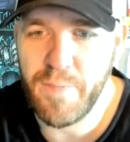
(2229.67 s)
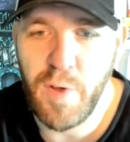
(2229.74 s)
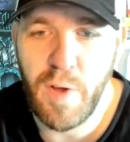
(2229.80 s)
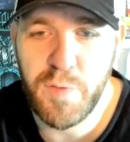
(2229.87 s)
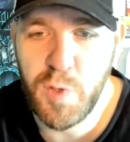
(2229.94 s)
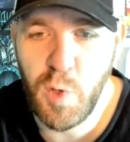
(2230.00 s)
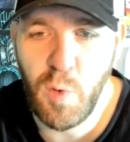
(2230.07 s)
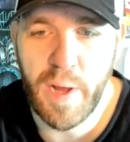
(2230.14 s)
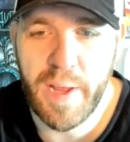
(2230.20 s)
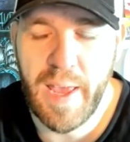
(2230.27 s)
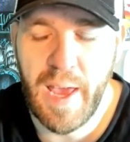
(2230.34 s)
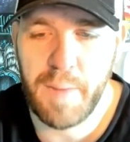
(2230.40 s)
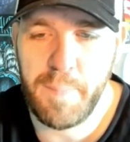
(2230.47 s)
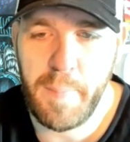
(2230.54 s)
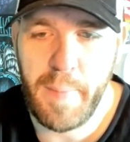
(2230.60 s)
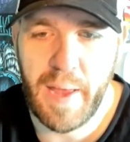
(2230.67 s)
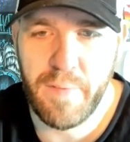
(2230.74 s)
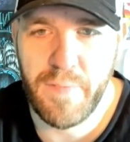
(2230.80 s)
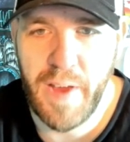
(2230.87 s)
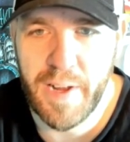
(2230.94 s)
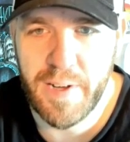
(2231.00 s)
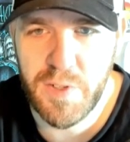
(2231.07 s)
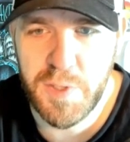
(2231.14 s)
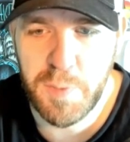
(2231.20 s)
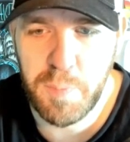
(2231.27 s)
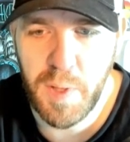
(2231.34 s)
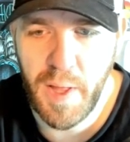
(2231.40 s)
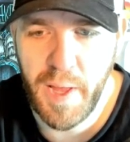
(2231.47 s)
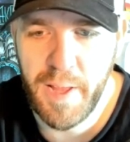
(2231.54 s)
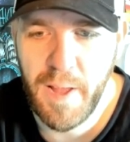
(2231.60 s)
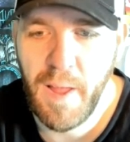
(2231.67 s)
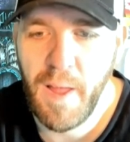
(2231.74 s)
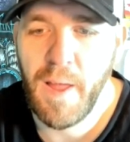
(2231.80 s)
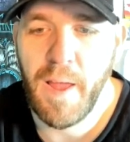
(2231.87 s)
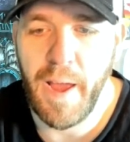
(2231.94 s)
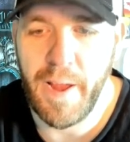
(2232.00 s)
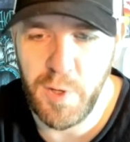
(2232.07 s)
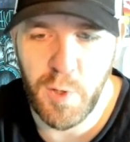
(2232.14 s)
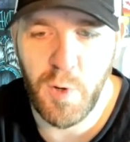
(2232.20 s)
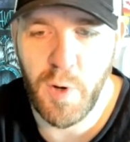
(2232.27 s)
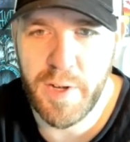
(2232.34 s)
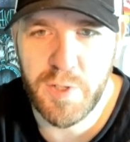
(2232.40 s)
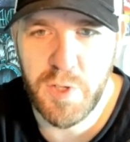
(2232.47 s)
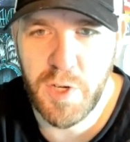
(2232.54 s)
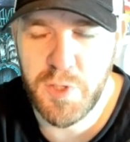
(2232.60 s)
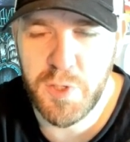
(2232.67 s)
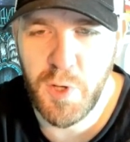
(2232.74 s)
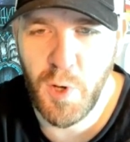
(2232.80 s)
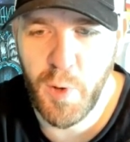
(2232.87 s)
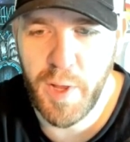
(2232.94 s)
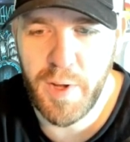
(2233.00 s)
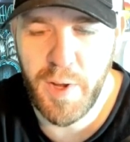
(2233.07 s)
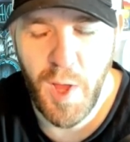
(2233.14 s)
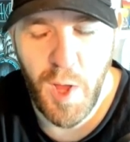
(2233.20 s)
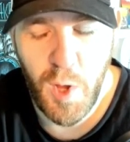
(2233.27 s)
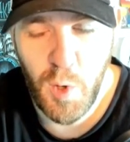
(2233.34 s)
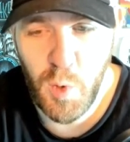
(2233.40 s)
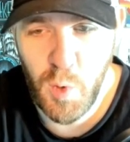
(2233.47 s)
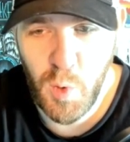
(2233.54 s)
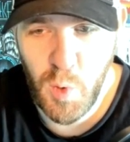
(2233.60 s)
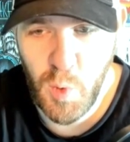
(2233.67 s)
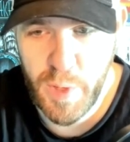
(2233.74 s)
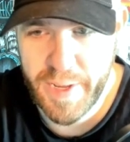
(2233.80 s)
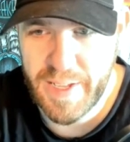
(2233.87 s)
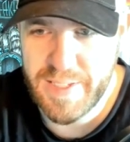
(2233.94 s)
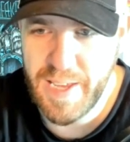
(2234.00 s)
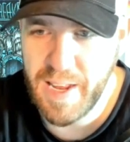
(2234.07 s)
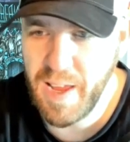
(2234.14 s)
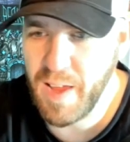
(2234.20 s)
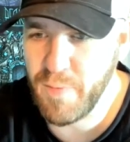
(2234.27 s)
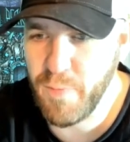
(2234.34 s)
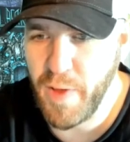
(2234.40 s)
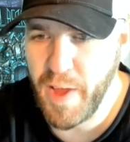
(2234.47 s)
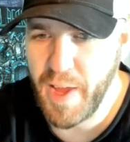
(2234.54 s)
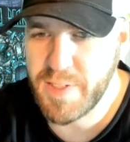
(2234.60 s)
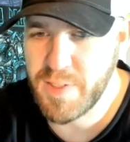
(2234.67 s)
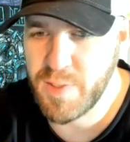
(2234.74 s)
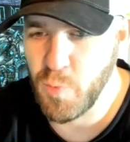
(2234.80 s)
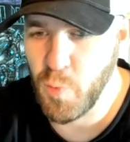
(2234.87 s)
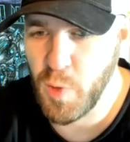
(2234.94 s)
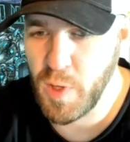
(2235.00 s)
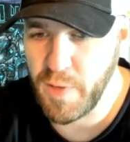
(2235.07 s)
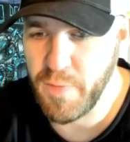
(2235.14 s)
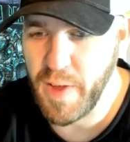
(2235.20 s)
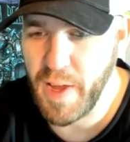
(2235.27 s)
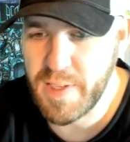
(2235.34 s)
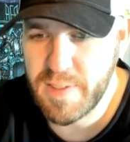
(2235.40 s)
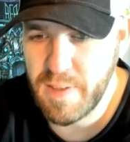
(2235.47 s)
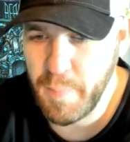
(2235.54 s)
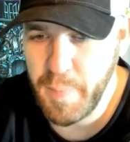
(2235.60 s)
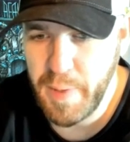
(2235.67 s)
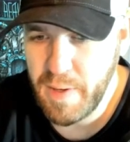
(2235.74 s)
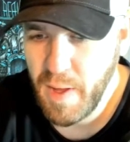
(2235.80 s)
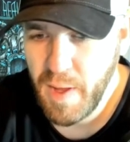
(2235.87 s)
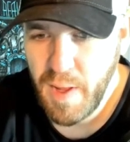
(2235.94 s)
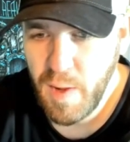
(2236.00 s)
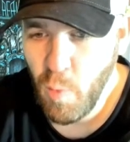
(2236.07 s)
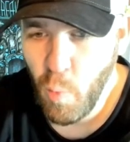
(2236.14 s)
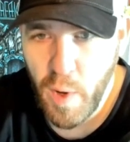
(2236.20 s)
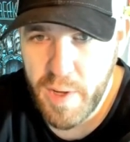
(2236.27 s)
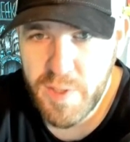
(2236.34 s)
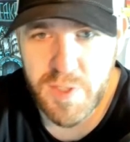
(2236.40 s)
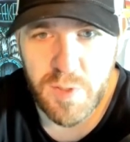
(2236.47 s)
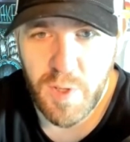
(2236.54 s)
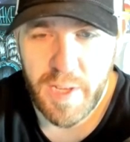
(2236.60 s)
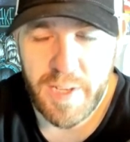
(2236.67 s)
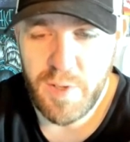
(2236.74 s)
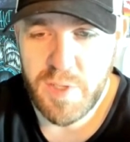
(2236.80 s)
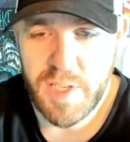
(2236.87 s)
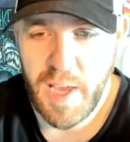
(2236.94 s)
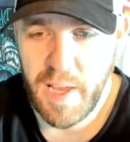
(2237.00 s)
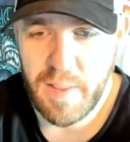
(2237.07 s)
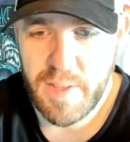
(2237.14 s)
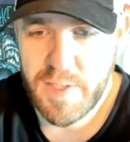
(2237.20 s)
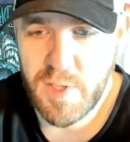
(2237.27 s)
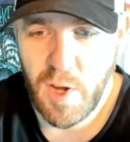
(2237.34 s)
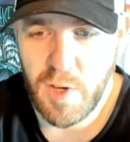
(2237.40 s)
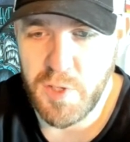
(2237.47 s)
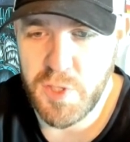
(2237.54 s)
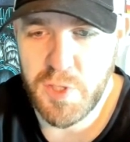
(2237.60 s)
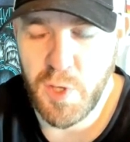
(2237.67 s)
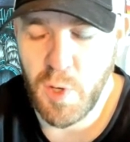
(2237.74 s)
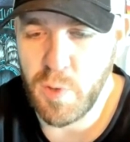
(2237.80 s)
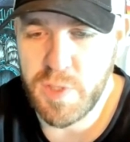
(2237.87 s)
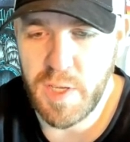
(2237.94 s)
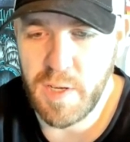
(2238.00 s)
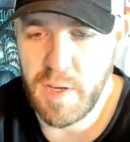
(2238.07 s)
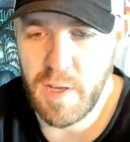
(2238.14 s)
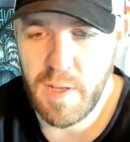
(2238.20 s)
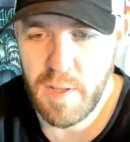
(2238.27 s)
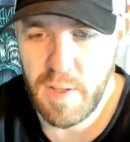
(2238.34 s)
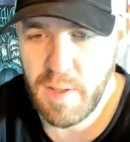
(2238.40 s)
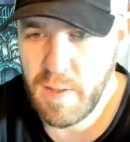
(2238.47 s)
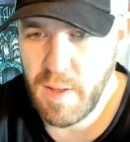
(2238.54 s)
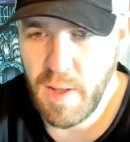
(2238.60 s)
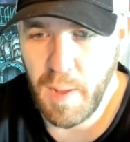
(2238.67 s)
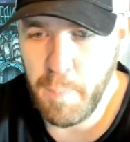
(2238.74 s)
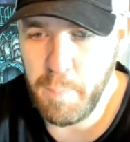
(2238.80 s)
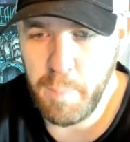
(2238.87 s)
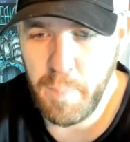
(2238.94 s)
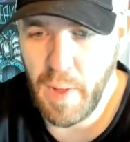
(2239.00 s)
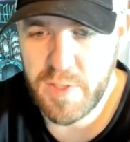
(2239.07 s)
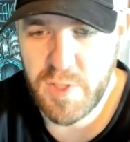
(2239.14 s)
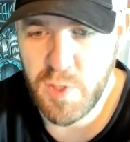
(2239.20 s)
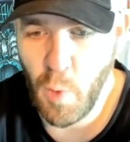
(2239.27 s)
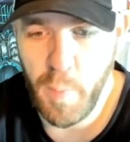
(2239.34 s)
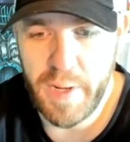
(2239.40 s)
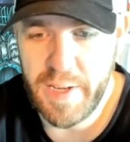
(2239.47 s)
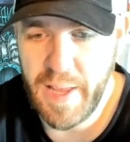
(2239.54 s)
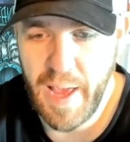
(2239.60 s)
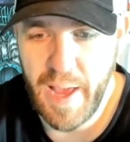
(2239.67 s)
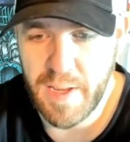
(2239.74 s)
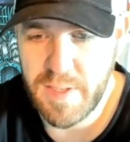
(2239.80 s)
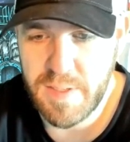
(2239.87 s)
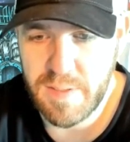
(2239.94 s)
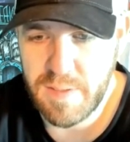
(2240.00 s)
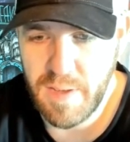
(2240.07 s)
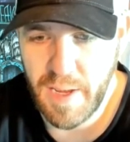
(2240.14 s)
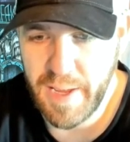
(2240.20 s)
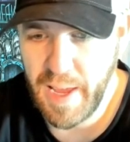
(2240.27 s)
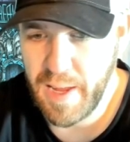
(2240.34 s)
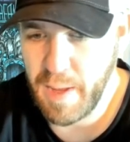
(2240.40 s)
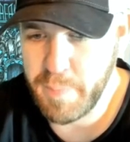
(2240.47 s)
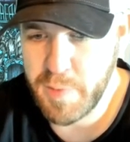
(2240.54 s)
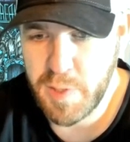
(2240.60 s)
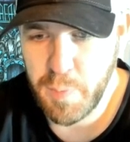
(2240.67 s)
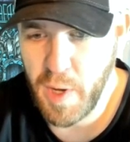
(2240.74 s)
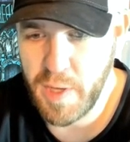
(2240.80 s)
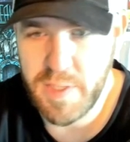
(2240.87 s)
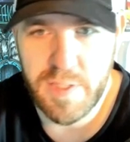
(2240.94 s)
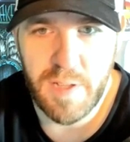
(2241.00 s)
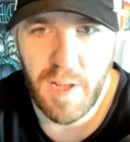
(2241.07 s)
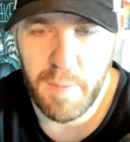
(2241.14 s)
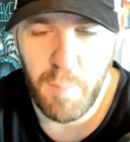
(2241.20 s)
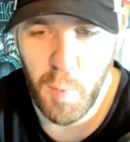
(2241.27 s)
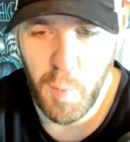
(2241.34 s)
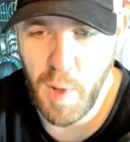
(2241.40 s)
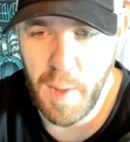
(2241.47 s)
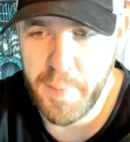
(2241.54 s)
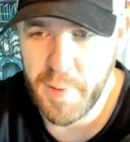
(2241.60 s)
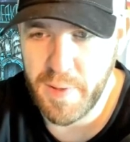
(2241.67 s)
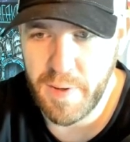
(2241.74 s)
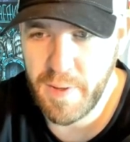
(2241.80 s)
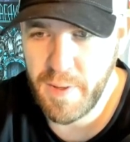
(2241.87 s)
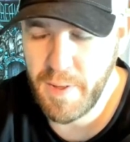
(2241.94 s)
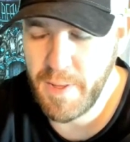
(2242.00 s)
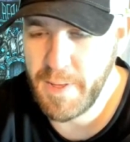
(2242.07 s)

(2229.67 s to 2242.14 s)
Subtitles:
If you have 2 Academy Manufactors in play and you create a treasure token, it gets out of hand fast, really fast. I mean, what else can you say? This card just goes in so many decks. Again, I'm surprised it's not more popular.